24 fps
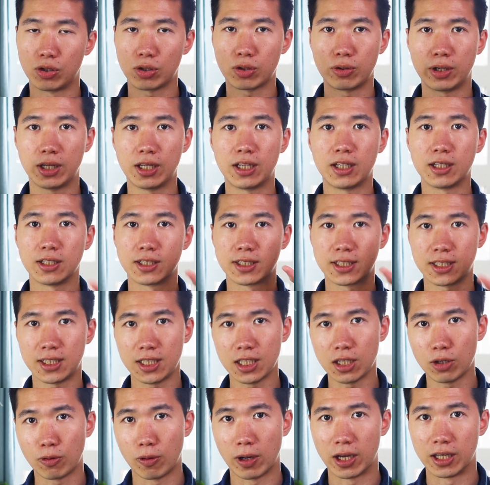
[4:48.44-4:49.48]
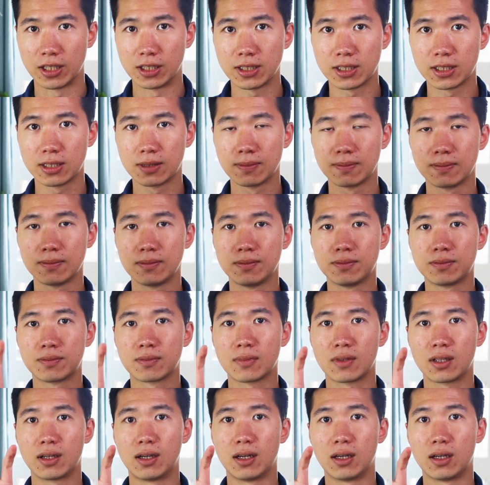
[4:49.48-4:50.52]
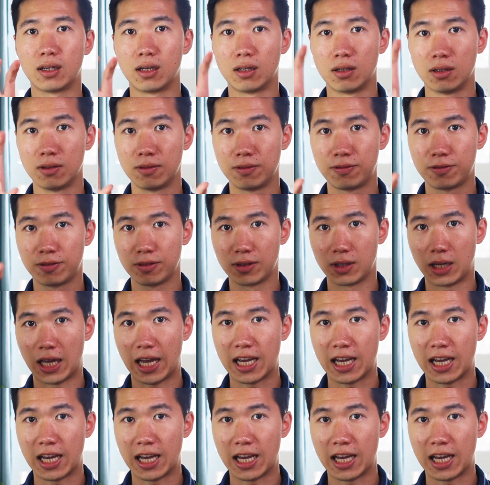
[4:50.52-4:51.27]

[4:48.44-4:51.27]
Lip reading: creating a sequence of